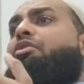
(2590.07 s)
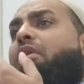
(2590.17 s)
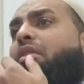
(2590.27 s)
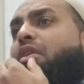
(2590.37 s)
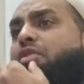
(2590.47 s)

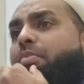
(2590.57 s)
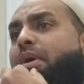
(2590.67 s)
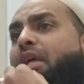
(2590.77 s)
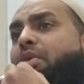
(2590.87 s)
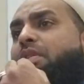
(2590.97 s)
to Allah
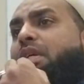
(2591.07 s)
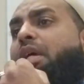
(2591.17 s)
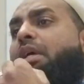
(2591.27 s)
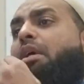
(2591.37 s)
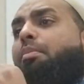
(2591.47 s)
subhanahu wa
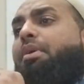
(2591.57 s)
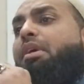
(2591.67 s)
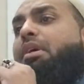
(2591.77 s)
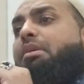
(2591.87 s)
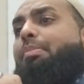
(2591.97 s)
ta'ala.
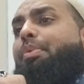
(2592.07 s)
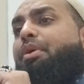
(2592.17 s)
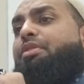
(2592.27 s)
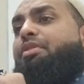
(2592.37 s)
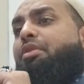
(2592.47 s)
Because a
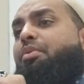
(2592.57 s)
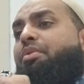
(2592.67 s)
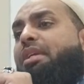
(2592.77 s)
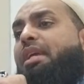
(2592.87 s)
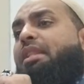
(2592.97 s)
person
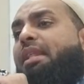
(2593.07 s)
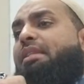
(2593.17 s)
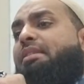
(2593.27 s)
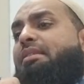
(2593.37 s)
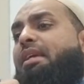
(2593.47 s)
who's in
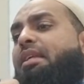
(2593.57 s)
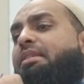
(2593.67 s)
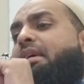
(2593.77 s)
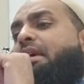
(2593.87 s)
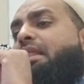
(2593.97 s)
that
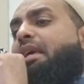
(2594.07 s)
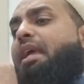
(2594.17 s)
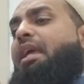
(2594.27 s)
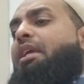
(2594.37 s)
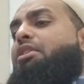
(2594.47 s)
state, the
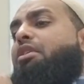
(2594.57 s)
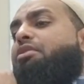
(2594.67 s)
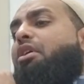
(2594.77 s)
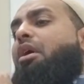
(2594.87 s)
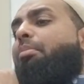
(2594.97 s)

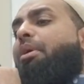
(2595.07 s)
angels are